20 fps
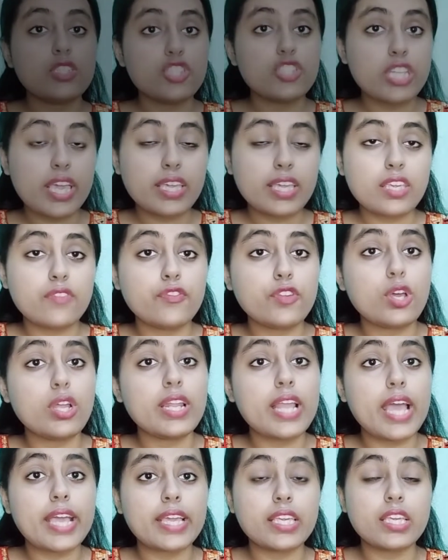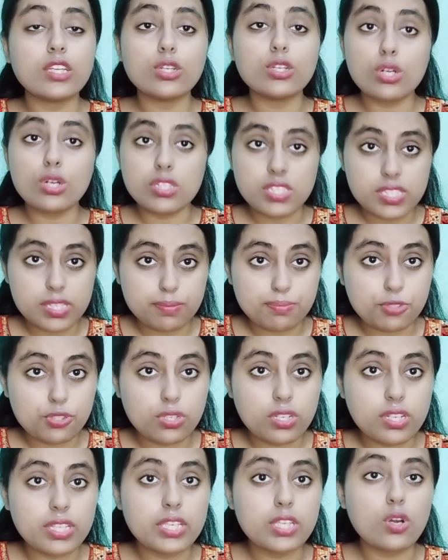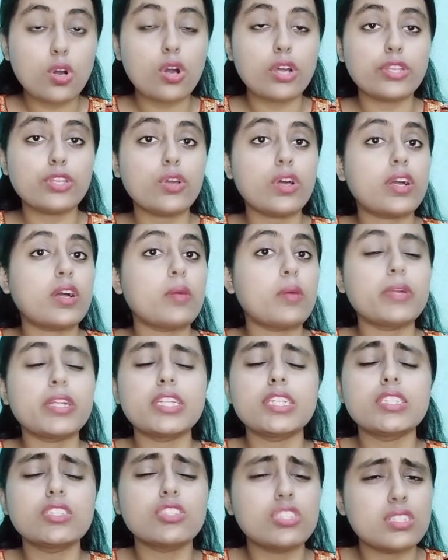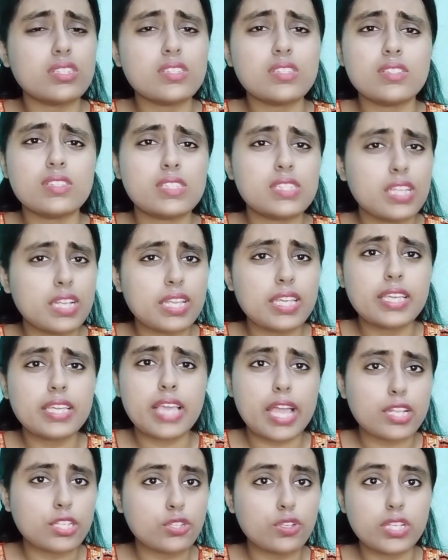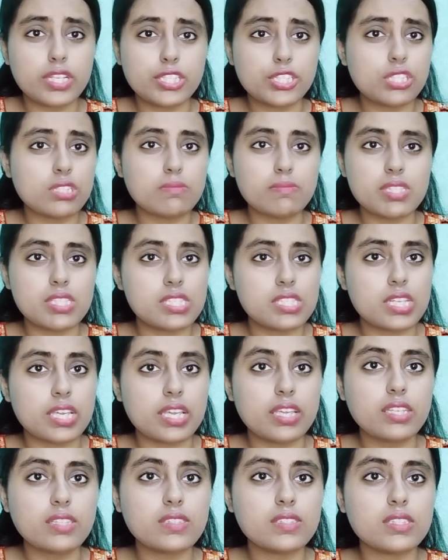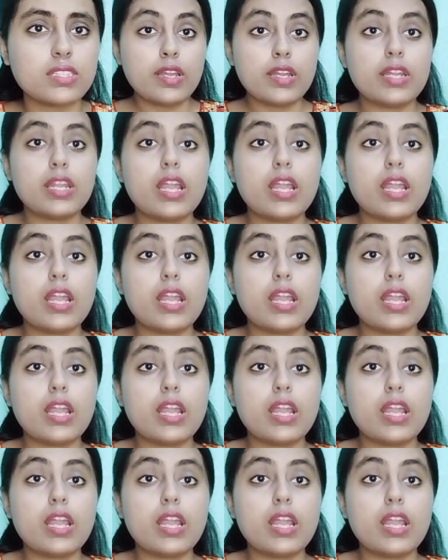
Check if you're lacking conceptually or you're committing just silly calculation mistakes.